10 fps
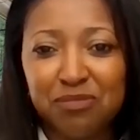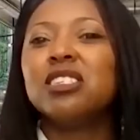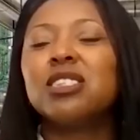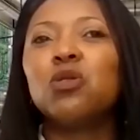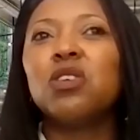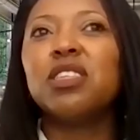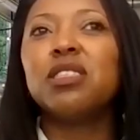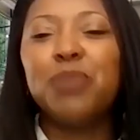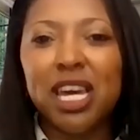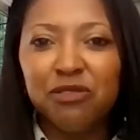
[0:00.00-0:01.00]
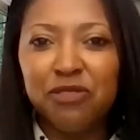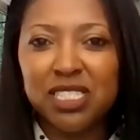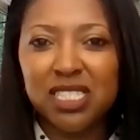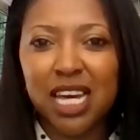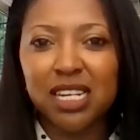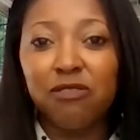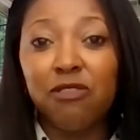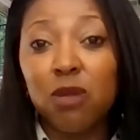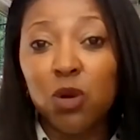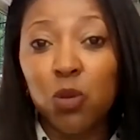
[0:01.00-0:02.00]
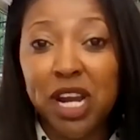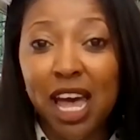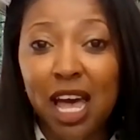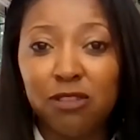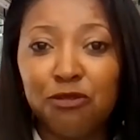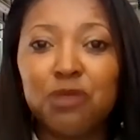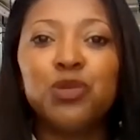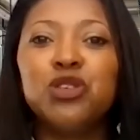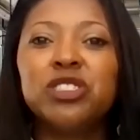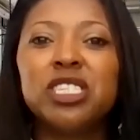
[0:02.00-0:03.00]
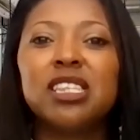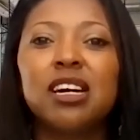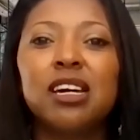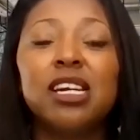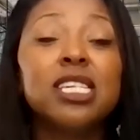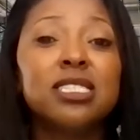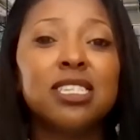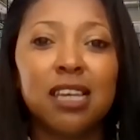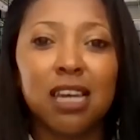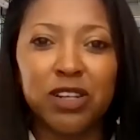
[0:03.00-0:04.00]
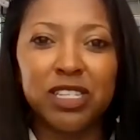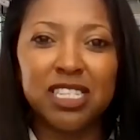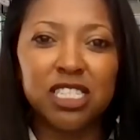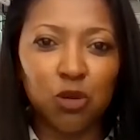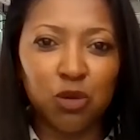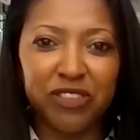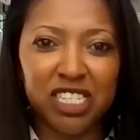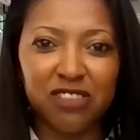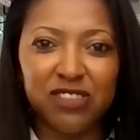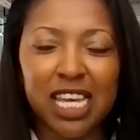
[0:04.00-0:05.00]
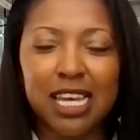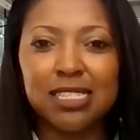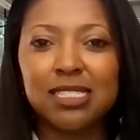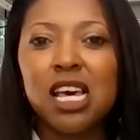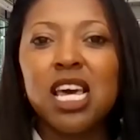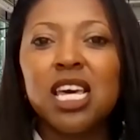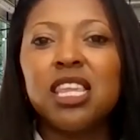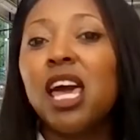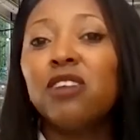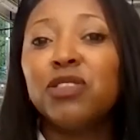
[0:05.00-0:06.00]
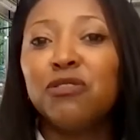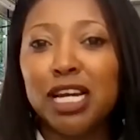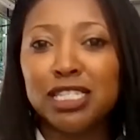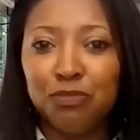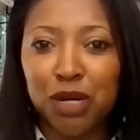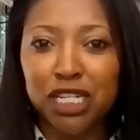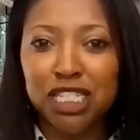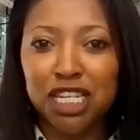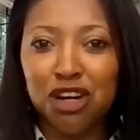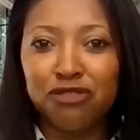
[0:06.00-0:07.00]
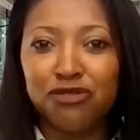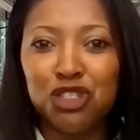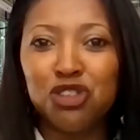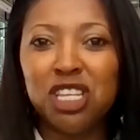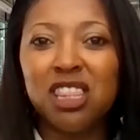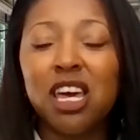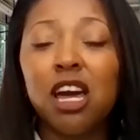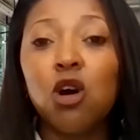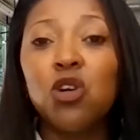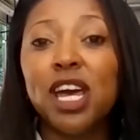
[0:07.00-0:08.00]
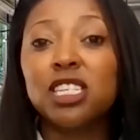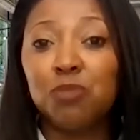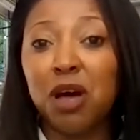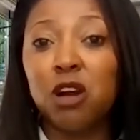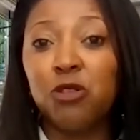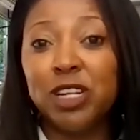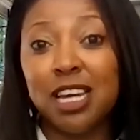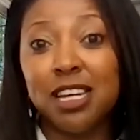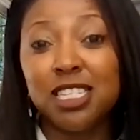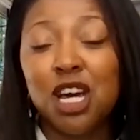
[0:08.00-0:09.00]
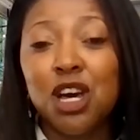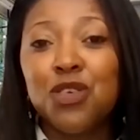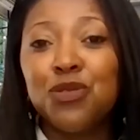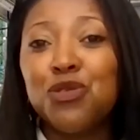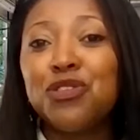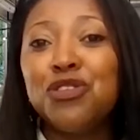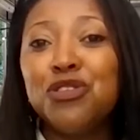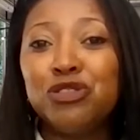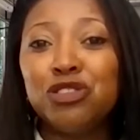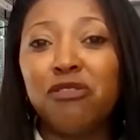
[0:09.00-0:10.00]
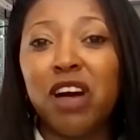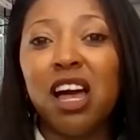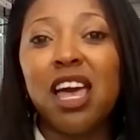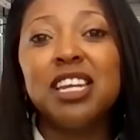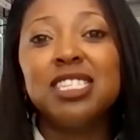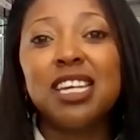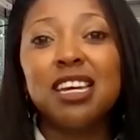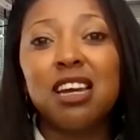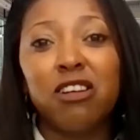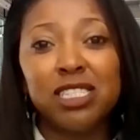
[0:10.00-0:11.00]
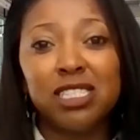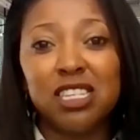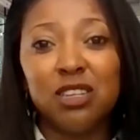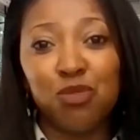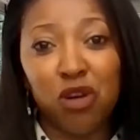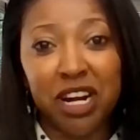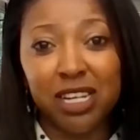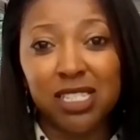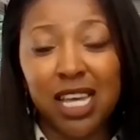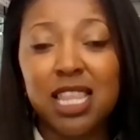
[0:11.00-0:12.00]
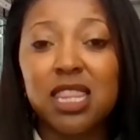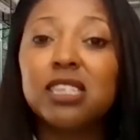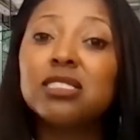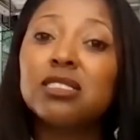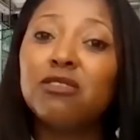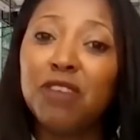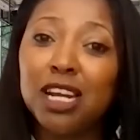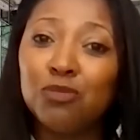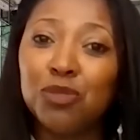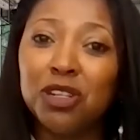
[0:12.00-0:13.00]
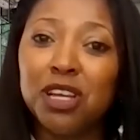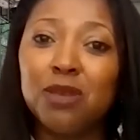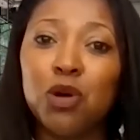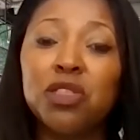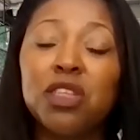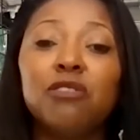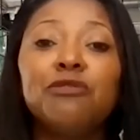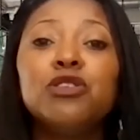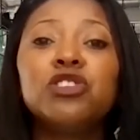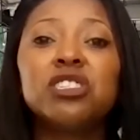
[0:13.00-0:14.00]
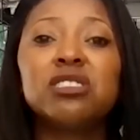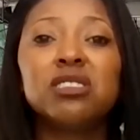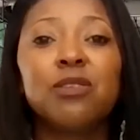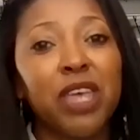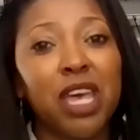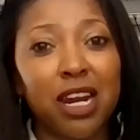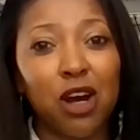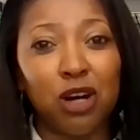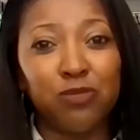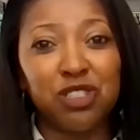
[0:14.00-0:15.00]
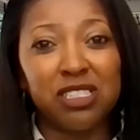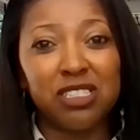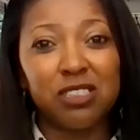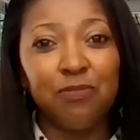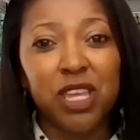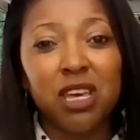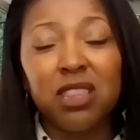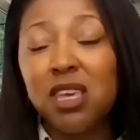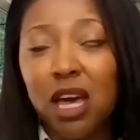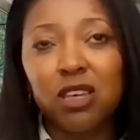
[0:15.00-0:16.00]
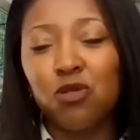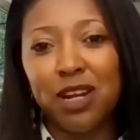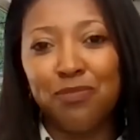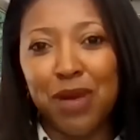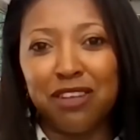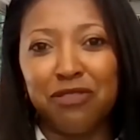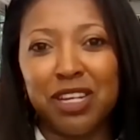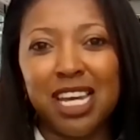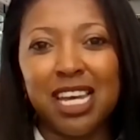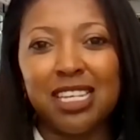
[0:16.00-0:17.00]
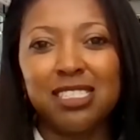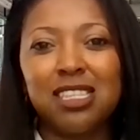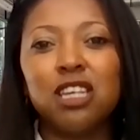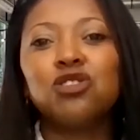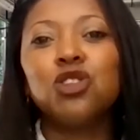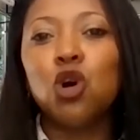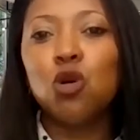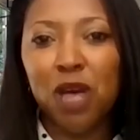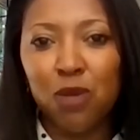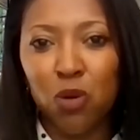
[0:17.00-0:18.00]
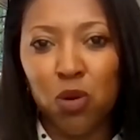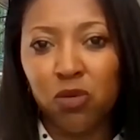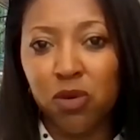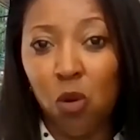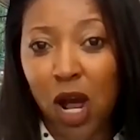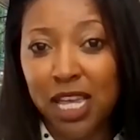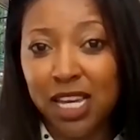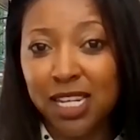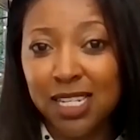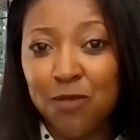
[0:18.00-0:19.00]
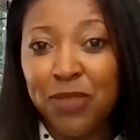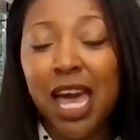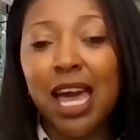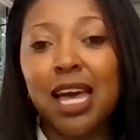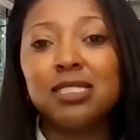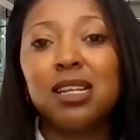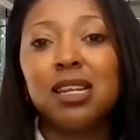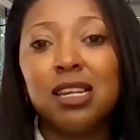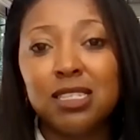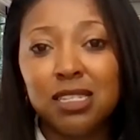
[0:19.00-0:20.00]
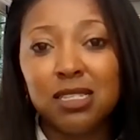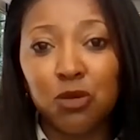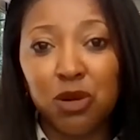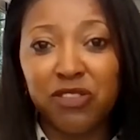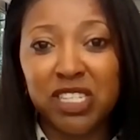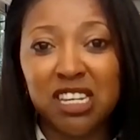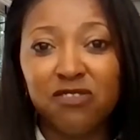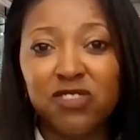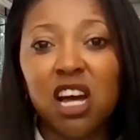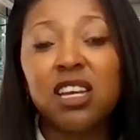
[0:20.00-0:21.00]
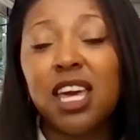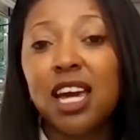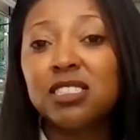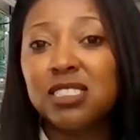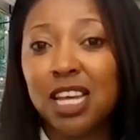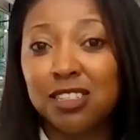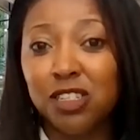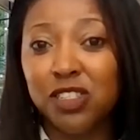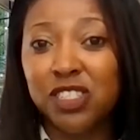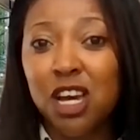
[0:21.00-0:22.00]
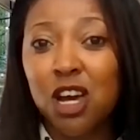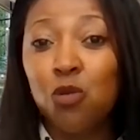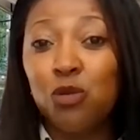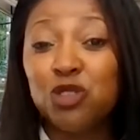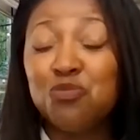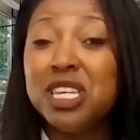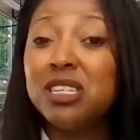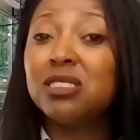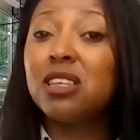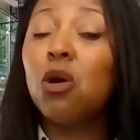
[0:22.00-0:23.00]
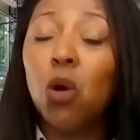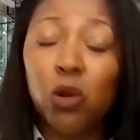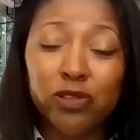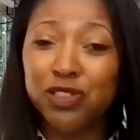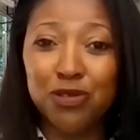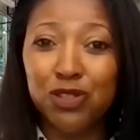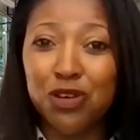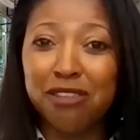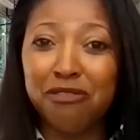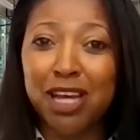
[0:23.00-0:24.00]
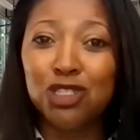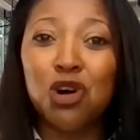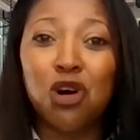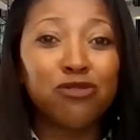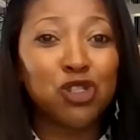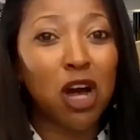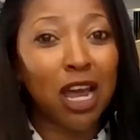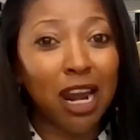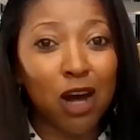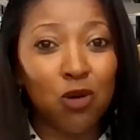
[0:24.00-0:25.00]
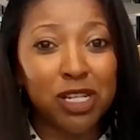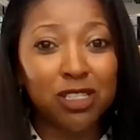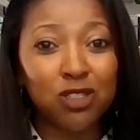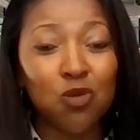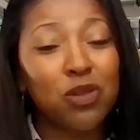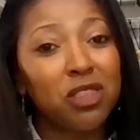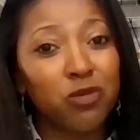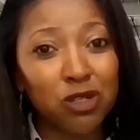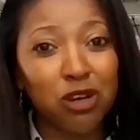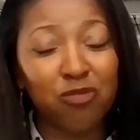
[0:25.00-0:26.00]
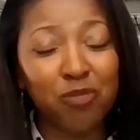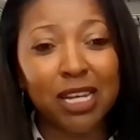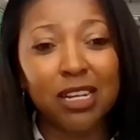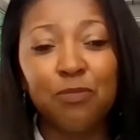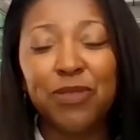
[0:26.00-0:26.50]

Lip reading: So the benefits that a farmer would have from using the listed currency derivatives is they have the flexibility of choosing their own expiry date through the use of our any-day currency products, and this is available in both our futures and our options. The other great benefit is there is no paperwork required, as listed derivatives are cash settled, which means they also don't affect your offshore allowance with the Reserve Bank.